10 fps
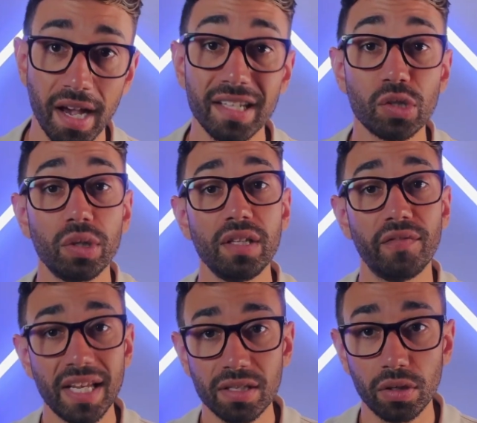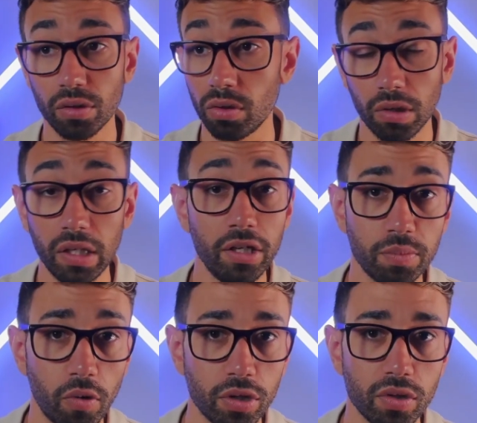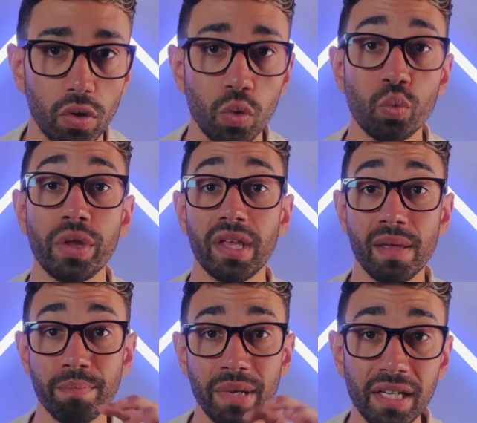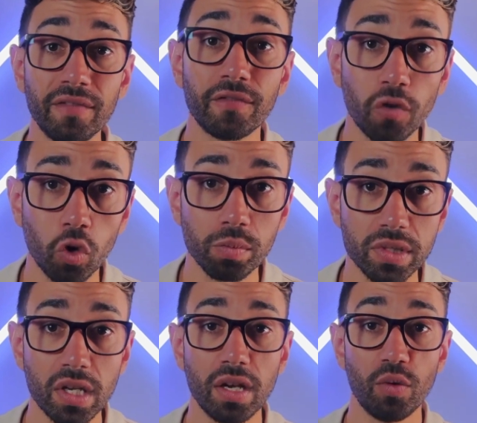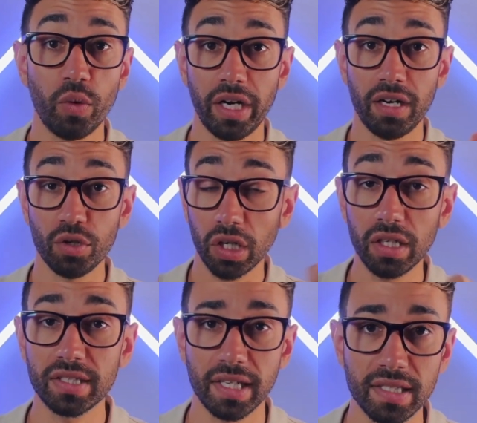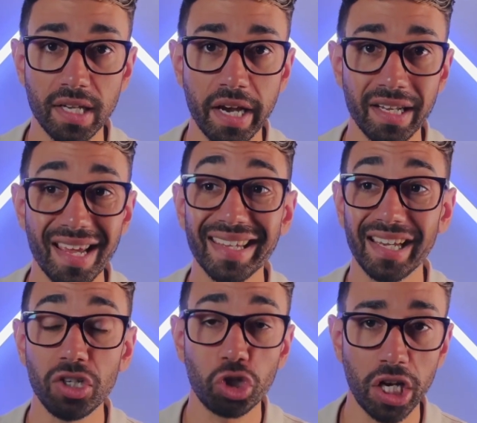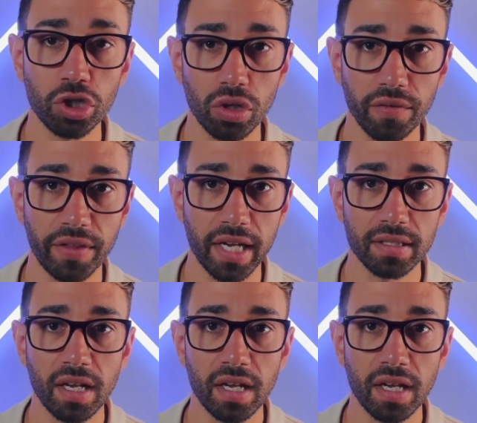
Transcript: And so an investor or portal with embedded forms where your clients can sign can change all of that.